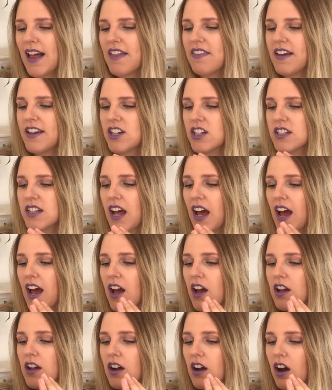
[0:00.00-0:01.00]
And they just
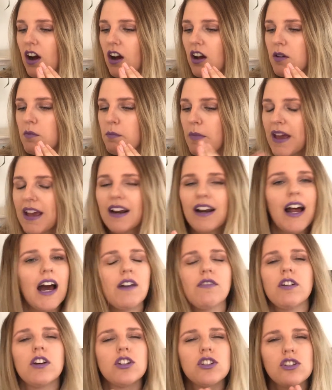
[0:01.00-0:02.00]
make
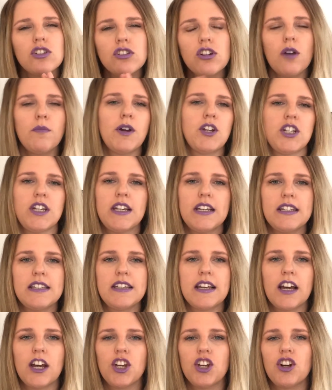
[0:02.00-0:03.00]
life so much
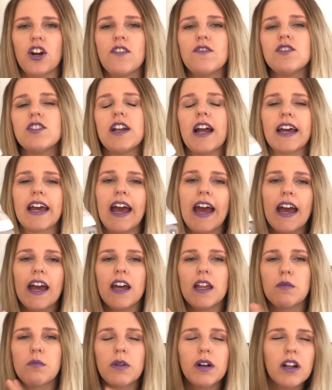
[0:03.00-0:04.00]
easier. You don't have to, like,
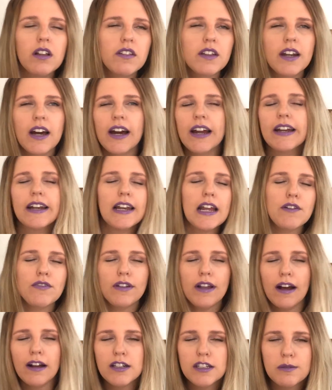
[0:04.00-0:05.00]
in the middle of the night,
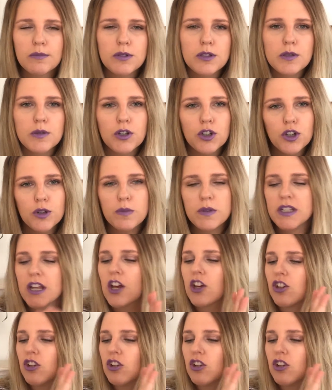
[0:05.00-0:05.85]
level out some scoops.